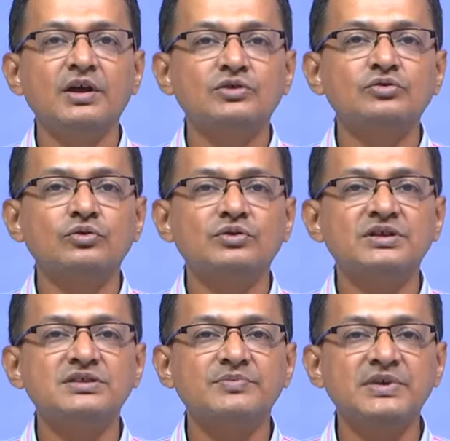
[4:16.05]
So,
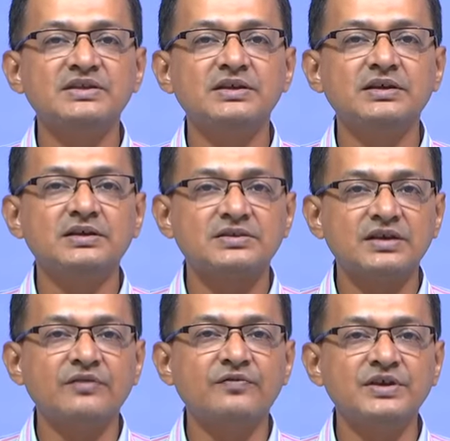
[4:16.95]
this basic
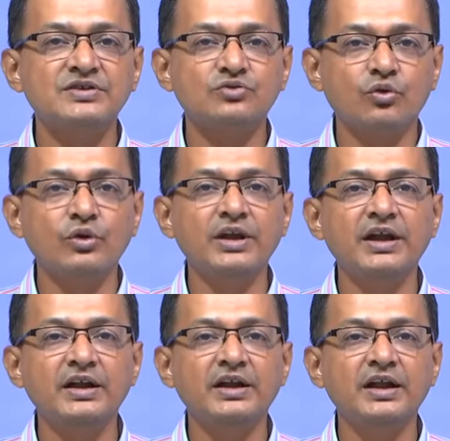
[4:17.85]
service
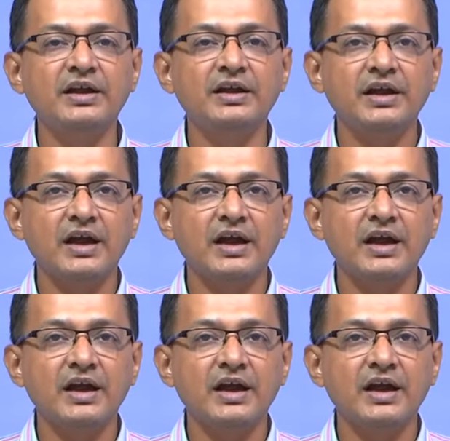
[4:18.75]
oriented